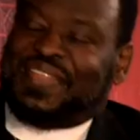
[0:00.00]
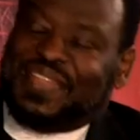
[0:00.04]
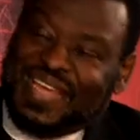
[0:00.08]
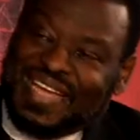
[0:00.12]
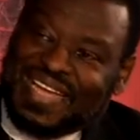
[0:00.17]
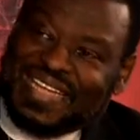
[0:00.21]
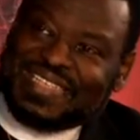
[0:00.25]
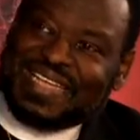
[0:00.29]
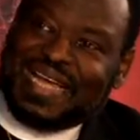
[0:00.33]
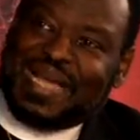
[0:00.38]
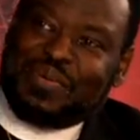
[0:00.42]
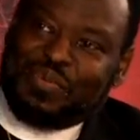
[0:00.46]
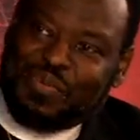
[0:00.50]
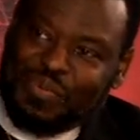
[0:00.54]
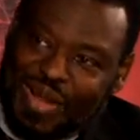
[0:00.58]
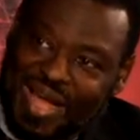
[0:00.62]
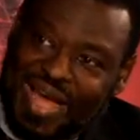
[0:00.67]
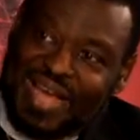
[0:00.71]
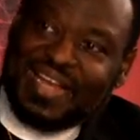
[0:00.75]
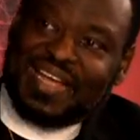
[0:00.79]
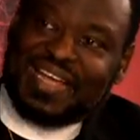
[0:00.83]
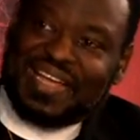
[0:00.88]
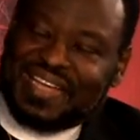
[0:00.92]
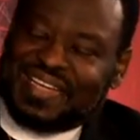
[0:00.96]
think it's
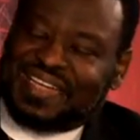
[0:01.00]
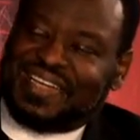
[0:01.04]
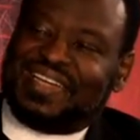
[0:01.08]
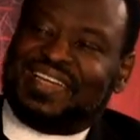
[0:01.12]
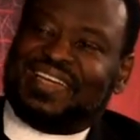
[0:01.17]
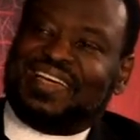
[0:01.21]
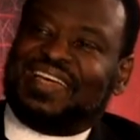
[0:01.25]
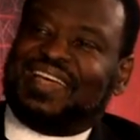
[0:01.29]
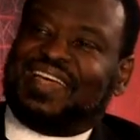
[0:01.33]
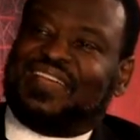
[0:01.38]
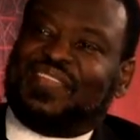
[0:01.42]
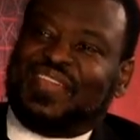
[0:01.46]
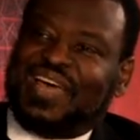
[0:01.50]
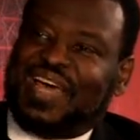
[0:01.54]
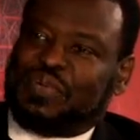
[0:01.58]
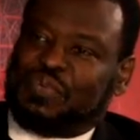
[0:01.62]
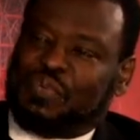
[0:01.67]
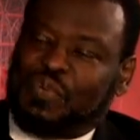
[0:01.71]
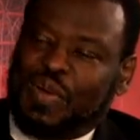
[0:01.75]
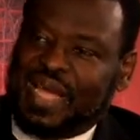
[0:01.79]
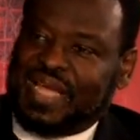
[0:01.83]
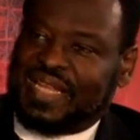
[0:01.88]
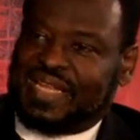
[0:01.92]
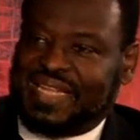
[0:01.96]
ironic that
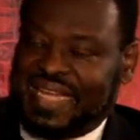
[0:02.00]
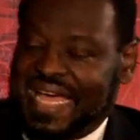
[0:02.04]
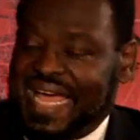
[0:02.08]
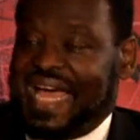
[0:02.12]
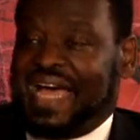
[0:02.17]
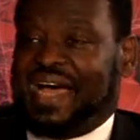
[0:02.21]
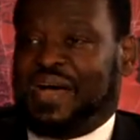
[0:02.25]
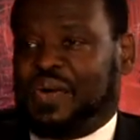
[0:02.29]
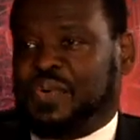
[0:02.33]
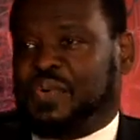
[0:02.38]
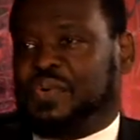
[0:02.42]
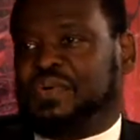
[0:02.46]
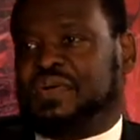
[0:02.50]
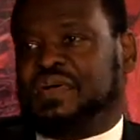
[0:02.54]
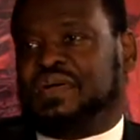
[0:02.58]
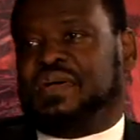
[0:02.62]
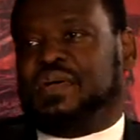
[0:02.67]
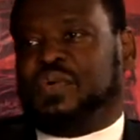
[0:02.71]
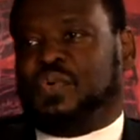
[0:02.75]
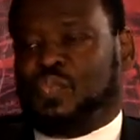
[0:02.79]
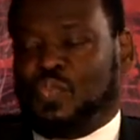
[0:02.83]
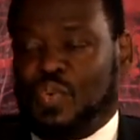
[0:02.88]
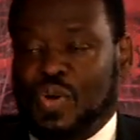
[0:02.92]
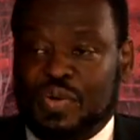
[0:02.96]
right now
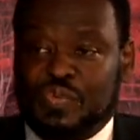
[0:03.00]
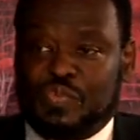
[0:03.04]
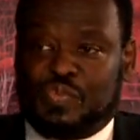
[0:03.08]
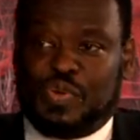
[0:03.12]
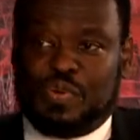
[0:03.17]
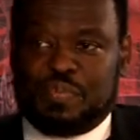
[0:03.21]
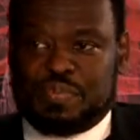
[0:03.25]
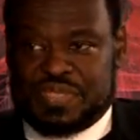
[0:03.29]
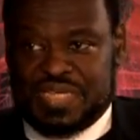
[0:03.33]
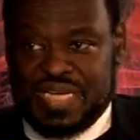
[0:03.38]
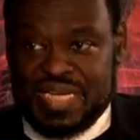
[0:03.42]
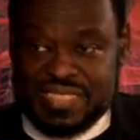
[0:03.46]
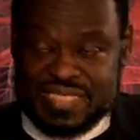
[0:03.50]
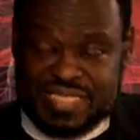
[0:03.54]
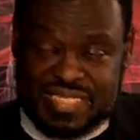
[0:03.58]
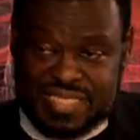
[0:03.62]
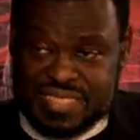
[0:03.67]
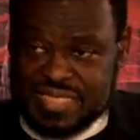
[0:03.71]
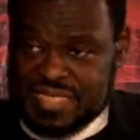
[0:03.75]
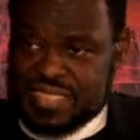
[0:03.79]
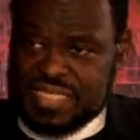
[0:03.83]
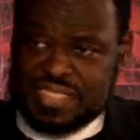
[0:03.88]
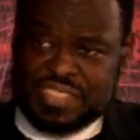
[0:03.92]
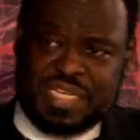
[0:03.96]
one group says
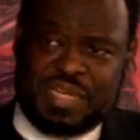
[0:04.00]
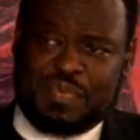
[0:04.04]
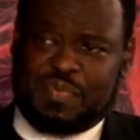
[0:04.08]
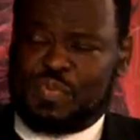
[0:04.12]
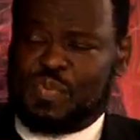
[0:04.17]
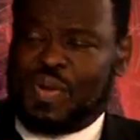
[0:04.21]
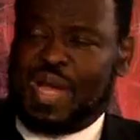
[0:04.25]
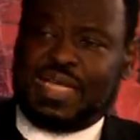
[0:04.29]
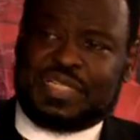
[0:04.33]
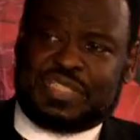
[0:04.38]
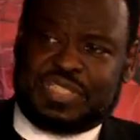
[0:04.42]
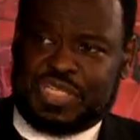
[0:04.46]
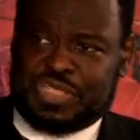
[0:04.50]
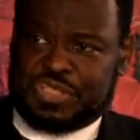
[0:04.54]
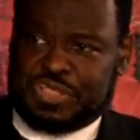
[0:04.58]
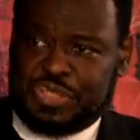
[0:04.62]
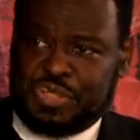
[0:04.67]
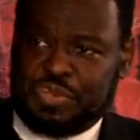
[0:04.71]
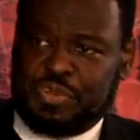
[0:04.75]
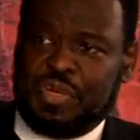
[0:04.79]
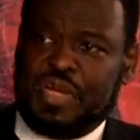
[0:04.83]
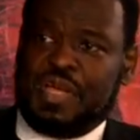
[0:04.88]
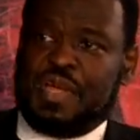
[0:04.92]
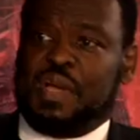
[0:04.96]
this is a civil rights
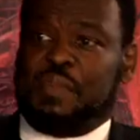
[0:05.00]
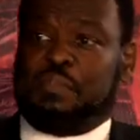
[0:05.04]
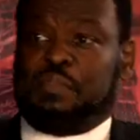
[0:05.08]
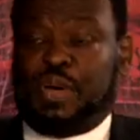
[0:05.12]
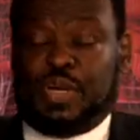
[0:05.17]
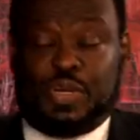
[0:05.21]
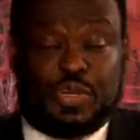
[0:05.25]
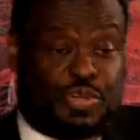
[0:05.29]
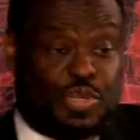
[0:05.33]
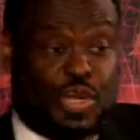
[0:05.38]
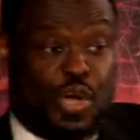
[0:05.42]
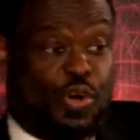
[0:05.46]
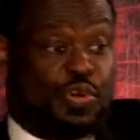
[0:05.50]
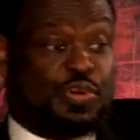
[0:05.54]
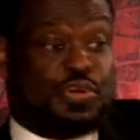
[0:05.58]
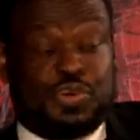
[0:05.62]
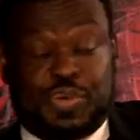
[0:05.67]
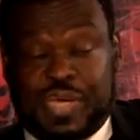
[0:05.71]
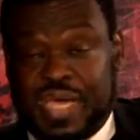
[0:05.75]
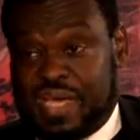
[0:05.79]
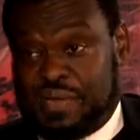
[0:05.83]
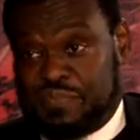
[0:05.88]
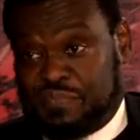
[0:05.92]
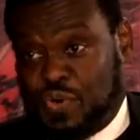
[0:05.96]
issue, but no, you
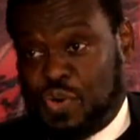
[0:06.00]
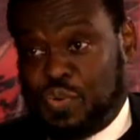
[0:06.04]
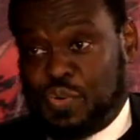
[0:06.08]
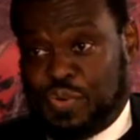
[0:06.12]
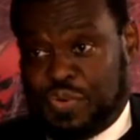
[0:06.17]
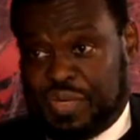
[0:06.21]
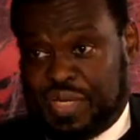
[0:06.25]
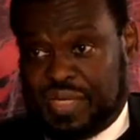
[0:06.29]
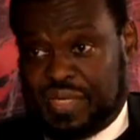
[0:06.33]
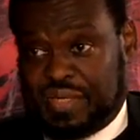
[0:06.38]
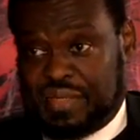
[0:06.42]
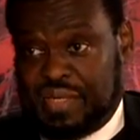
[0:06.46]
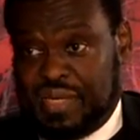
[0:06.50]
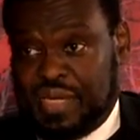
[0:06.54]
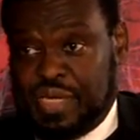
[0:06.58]
can't vote on it.